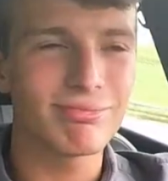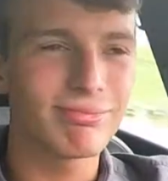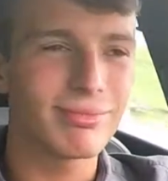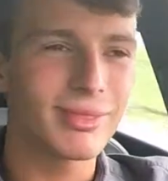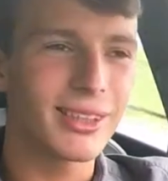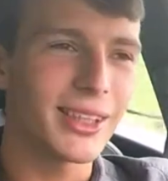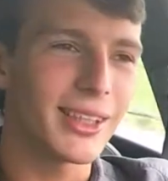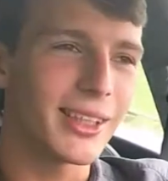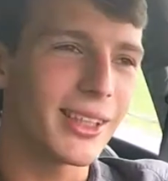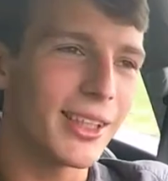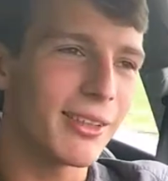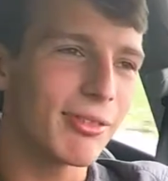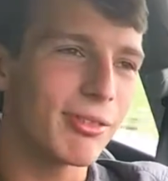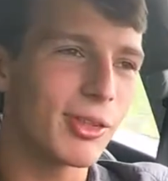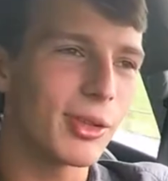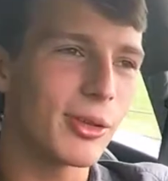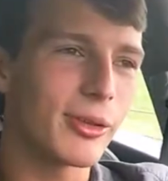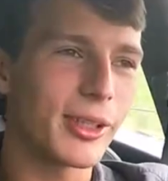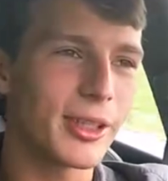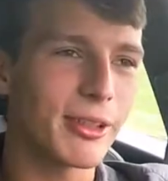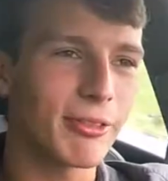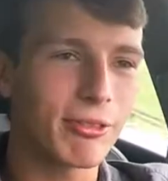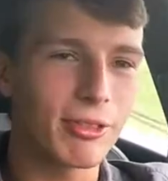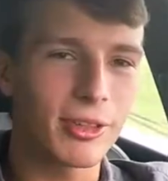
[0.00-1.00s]
you know, if you
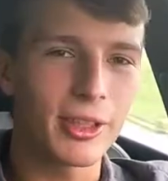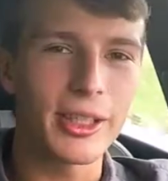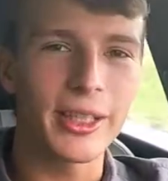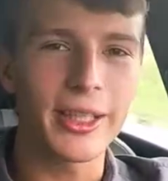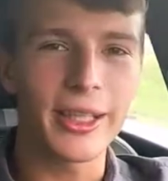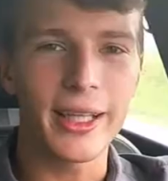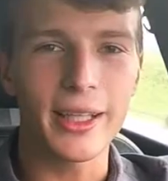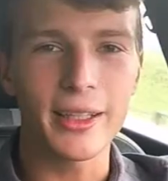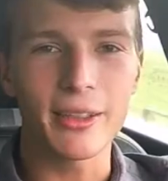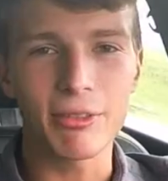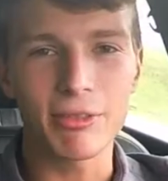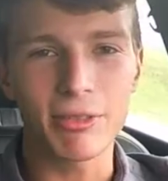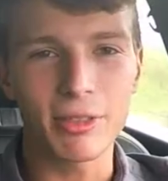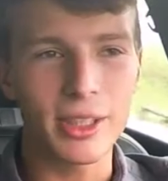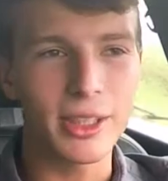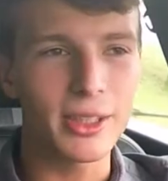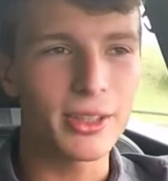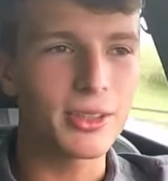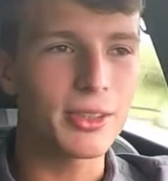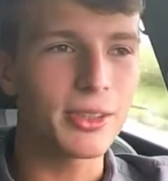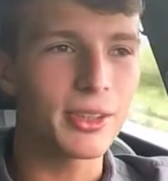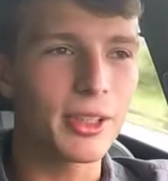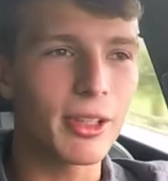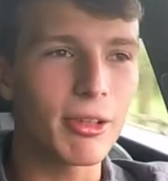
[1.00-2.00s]
want to freak out your
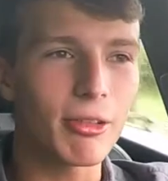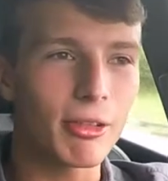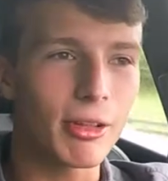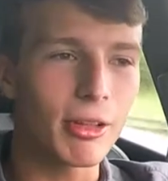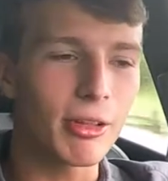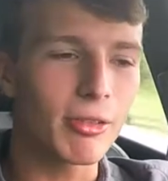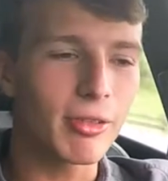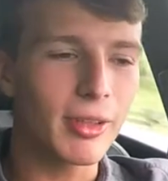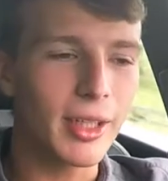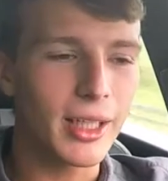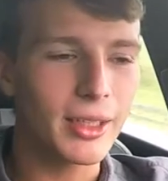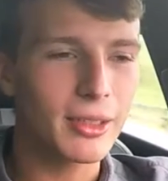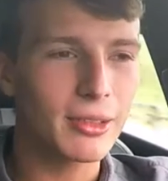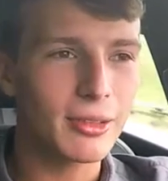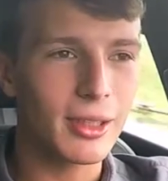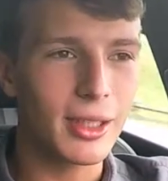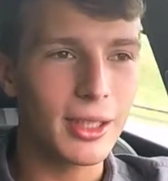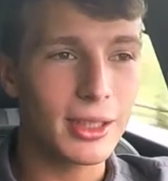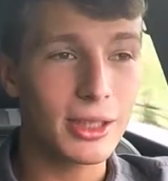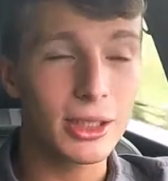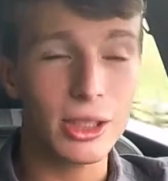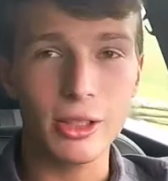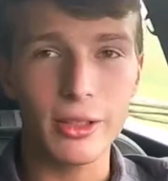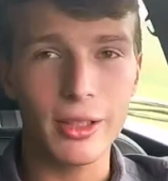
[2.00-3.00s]
friends, you go real fast
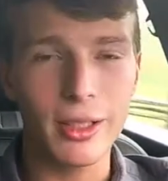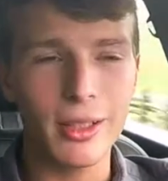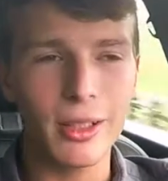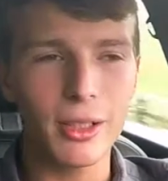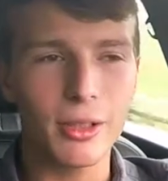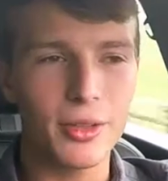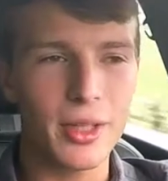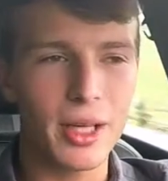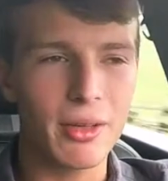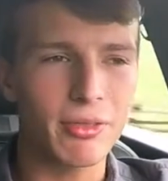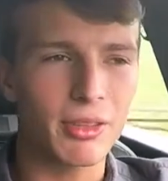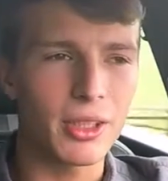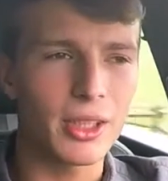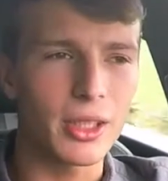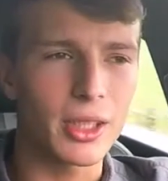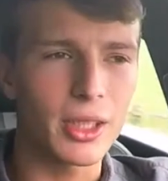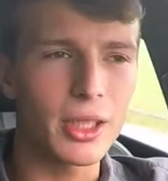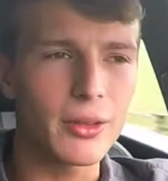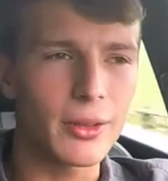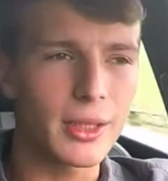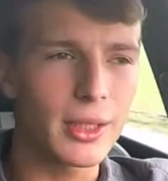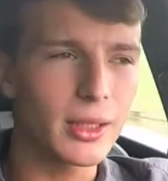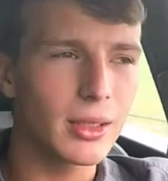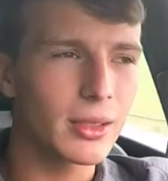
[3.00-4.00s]
around a turn, it'll definitely
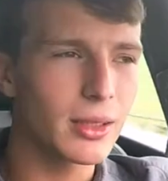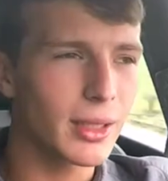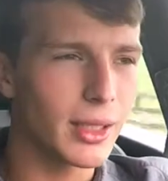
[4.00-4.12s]
do it.